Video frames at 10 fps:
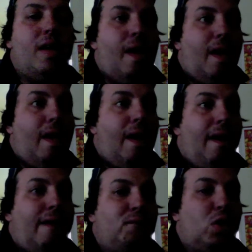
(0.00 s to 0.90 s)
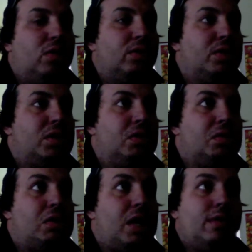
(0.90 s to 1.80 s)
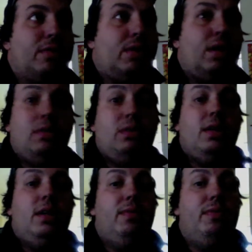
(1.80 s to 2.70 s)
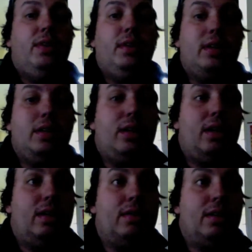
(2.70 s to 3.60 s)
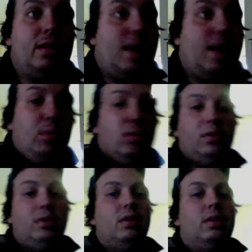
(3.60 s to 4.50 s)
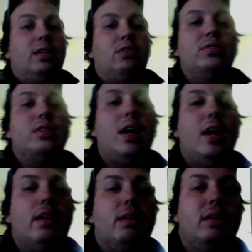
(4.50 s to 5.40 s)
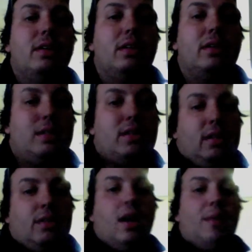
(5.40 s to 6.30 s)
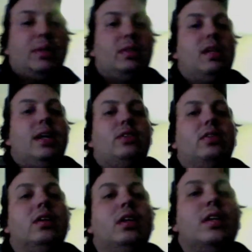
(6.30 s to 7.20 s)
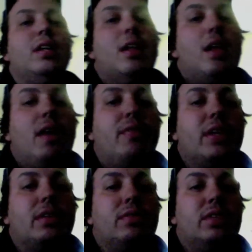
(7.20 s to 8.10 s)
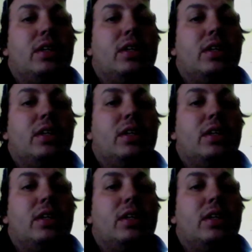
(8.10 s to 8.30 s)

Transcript: Arthur Danto kind of looked at him funny and said, "Yeah, well, the lecture is not. That's not the topic of the lecture, effectively."